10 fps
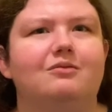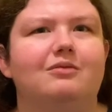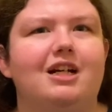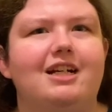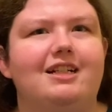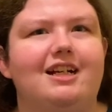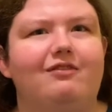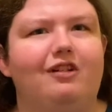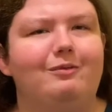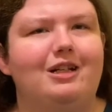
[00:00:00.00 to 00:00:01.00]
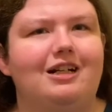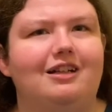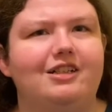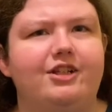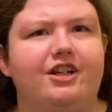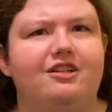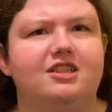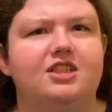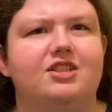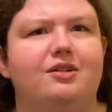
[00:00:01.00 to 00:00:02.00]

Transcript: and I can't really make out the details.